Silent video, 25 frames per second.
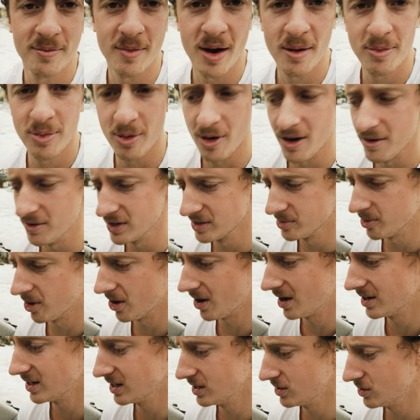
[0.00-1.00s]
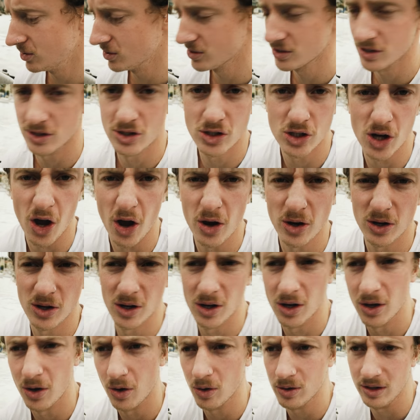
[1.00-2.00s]
in my previous motor I didn't use the choke
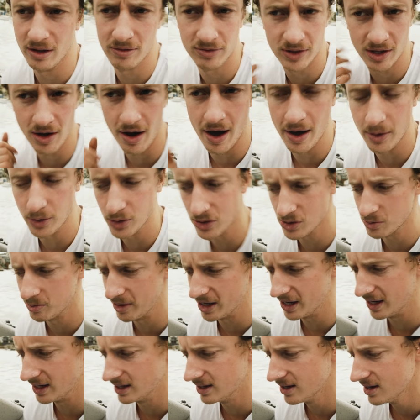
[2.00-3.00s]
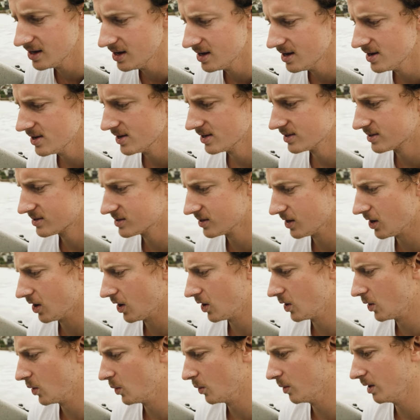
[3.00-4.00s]
it or lift the idle speed,
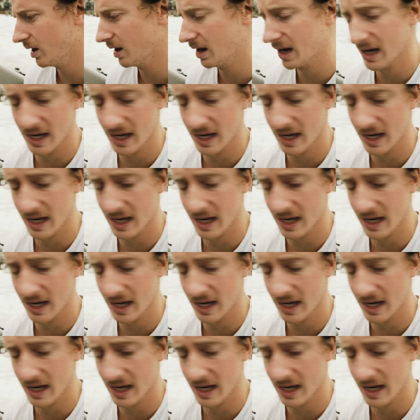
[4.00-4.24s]
so